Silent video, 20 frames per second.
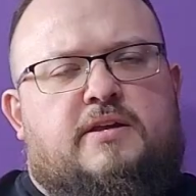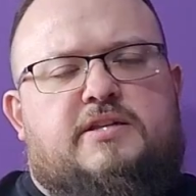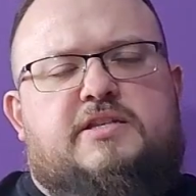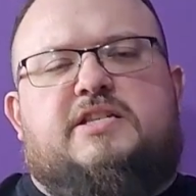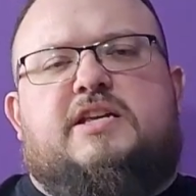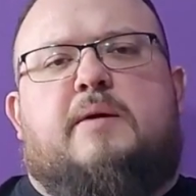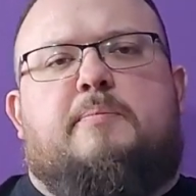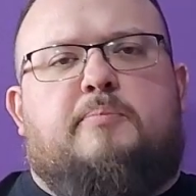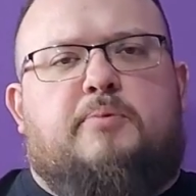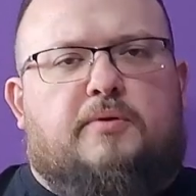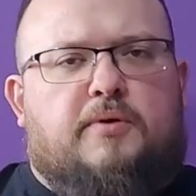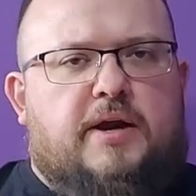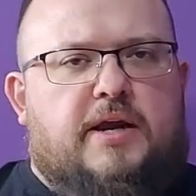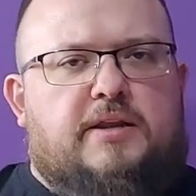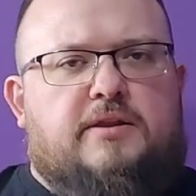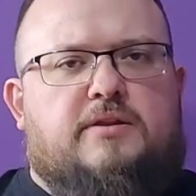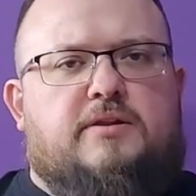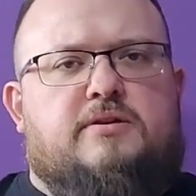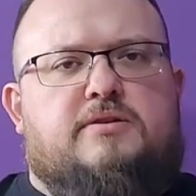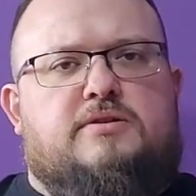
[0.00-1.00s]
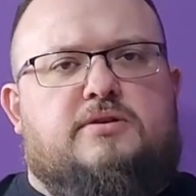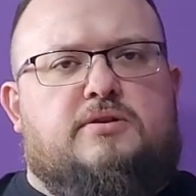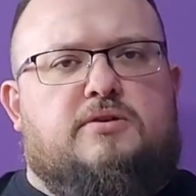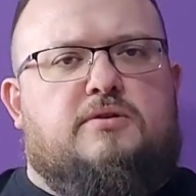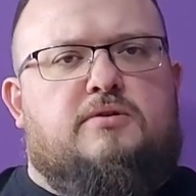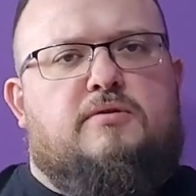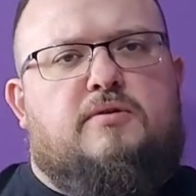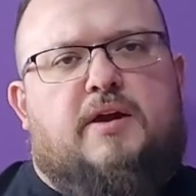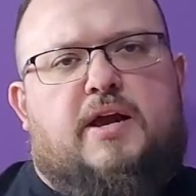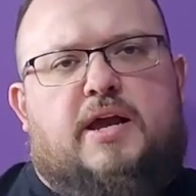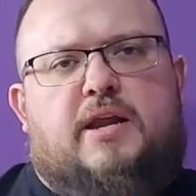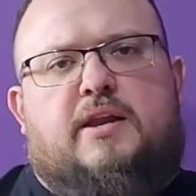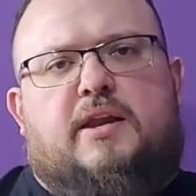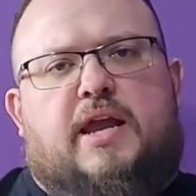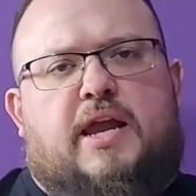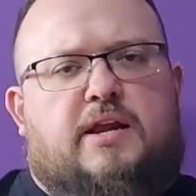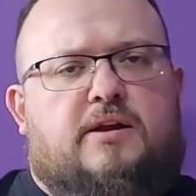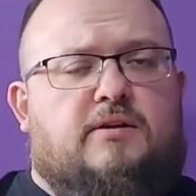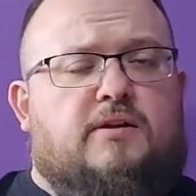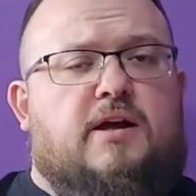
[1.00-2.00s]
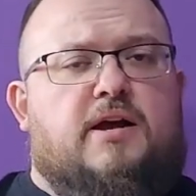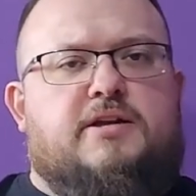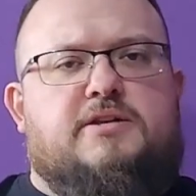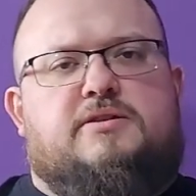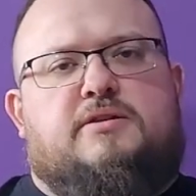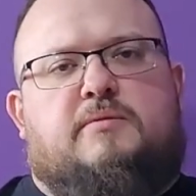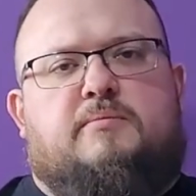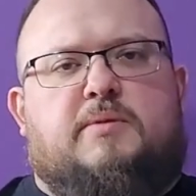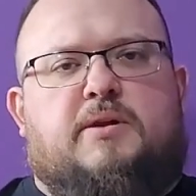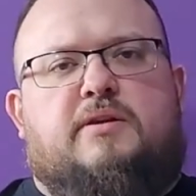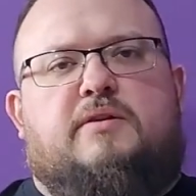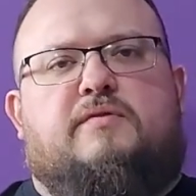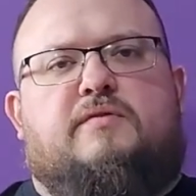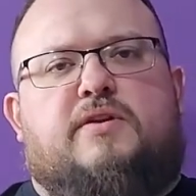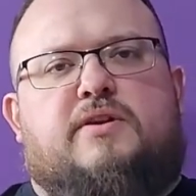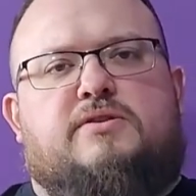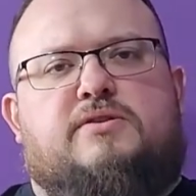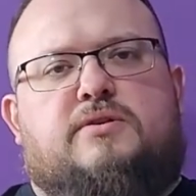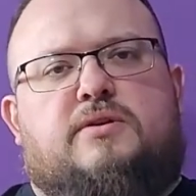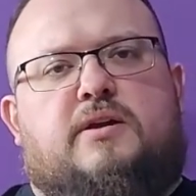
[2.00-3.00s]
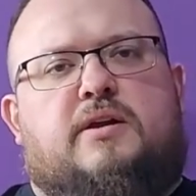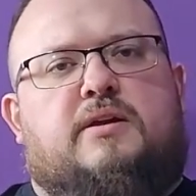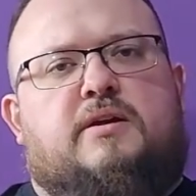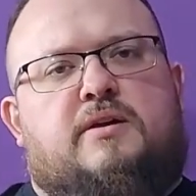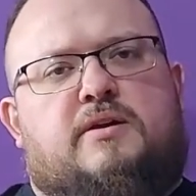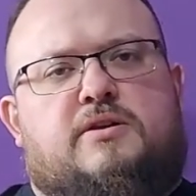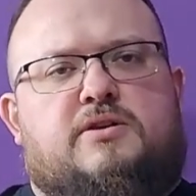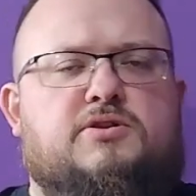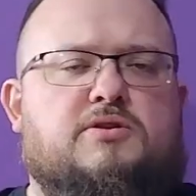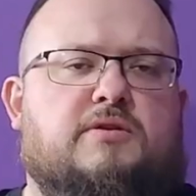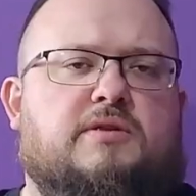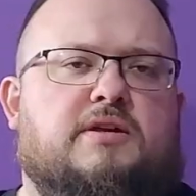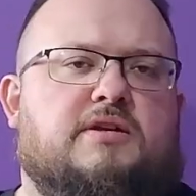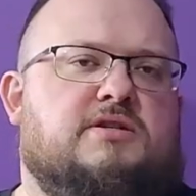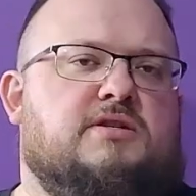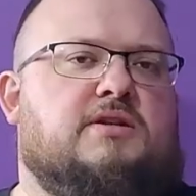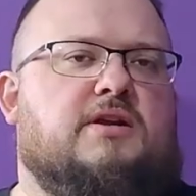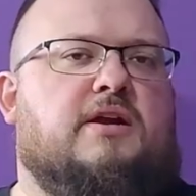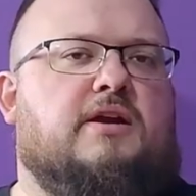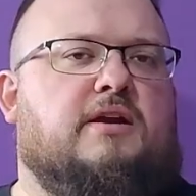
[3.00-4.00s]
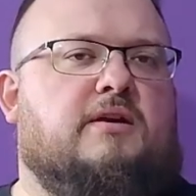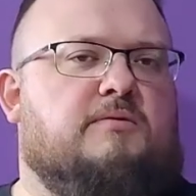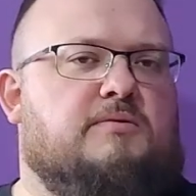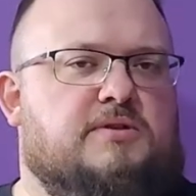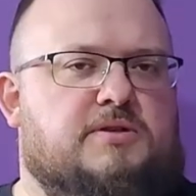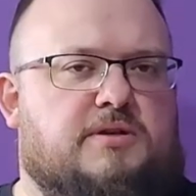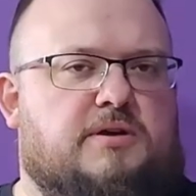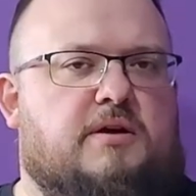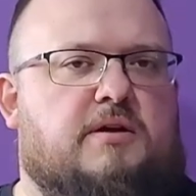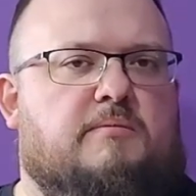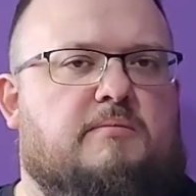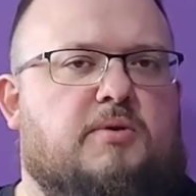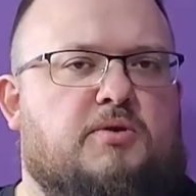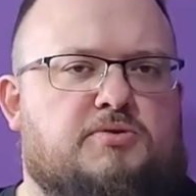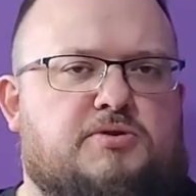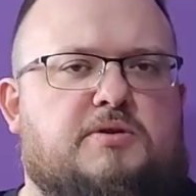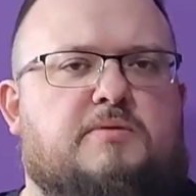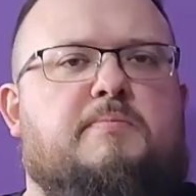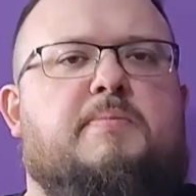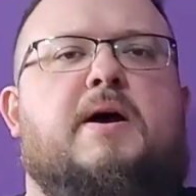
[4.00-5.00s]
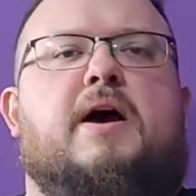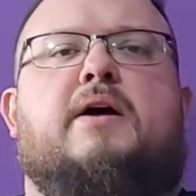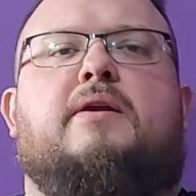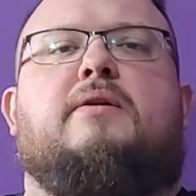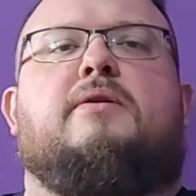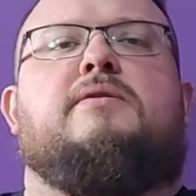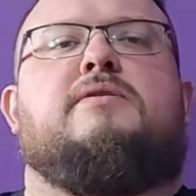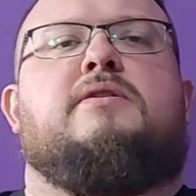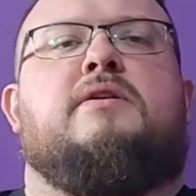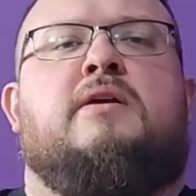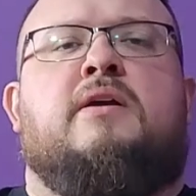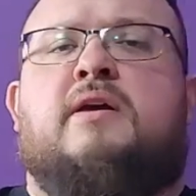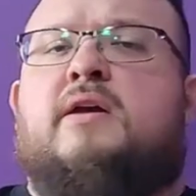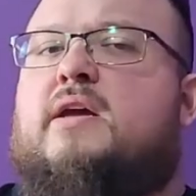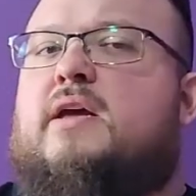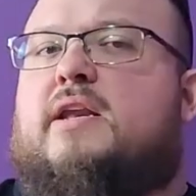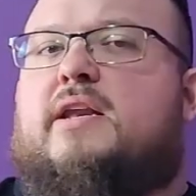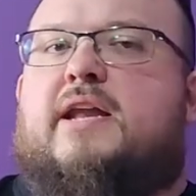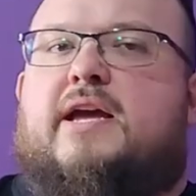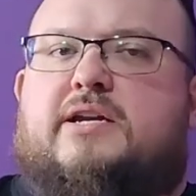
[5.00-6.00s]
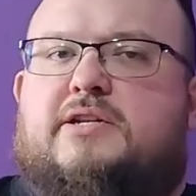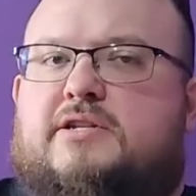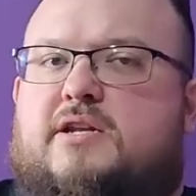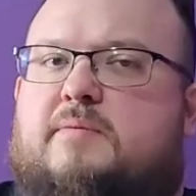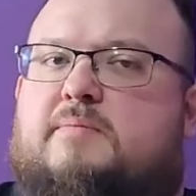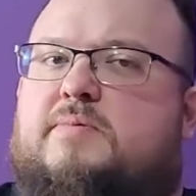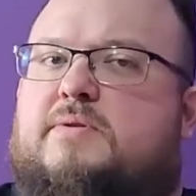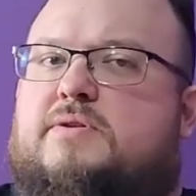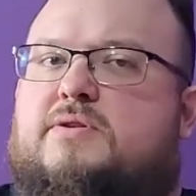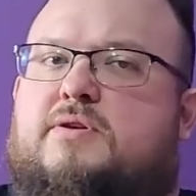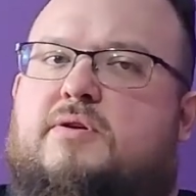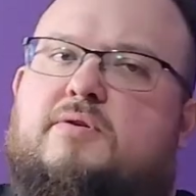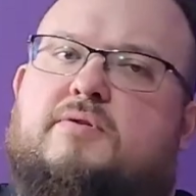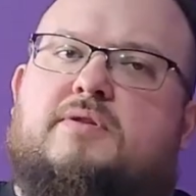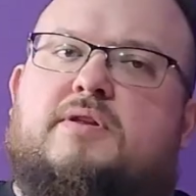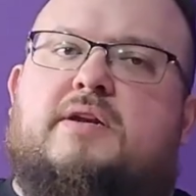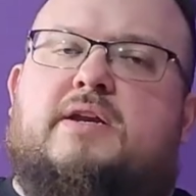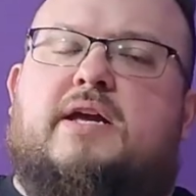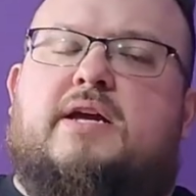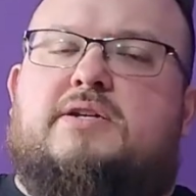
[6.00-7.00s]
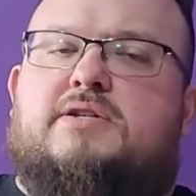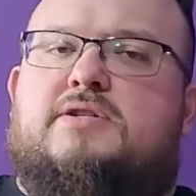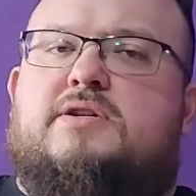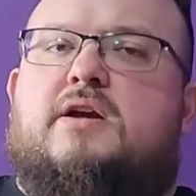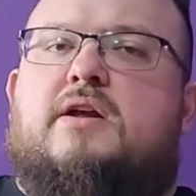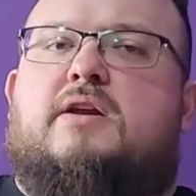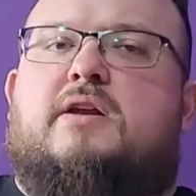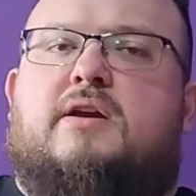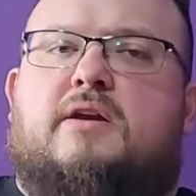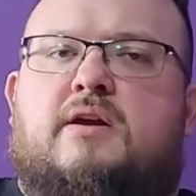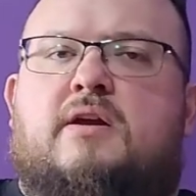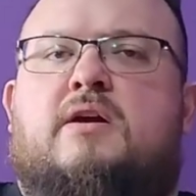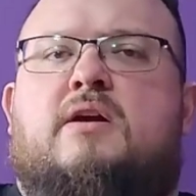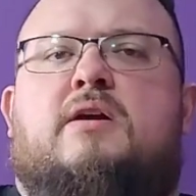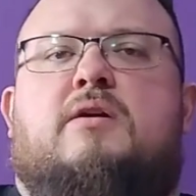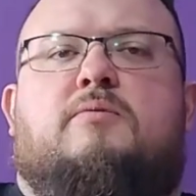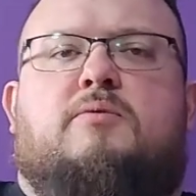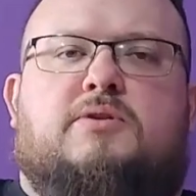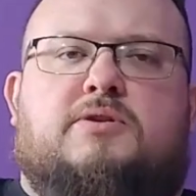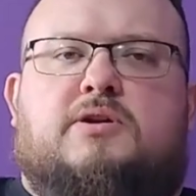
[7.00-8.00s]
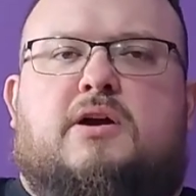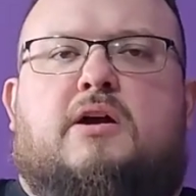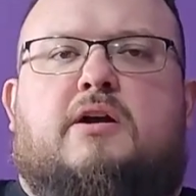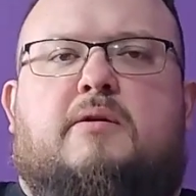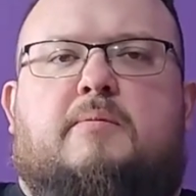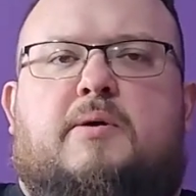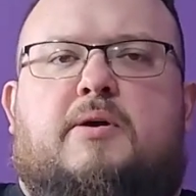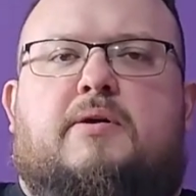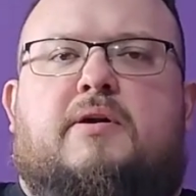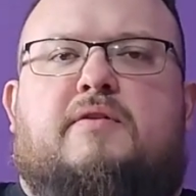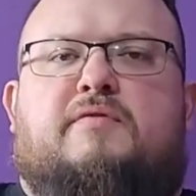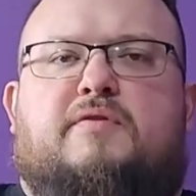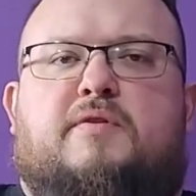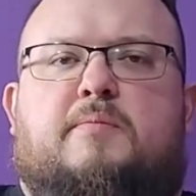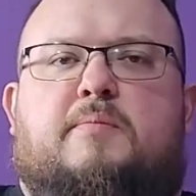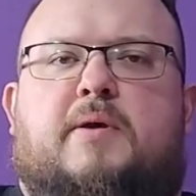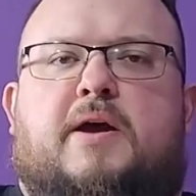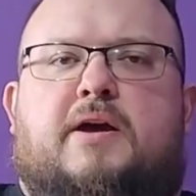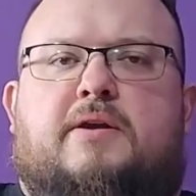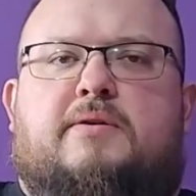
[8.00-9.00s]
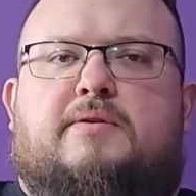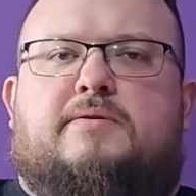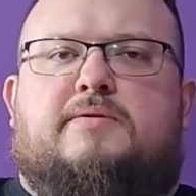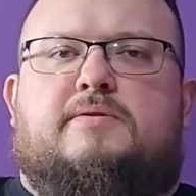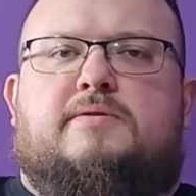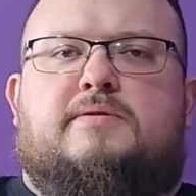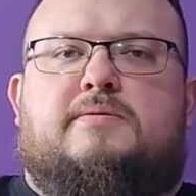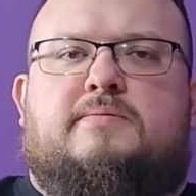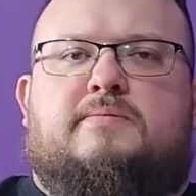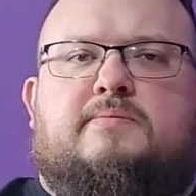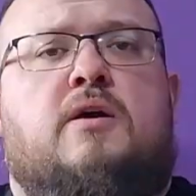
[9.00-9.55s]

separate the two and analyze them individually. So this study was on motion patterns. In next episode, the next study, we'll talk about effort patterns.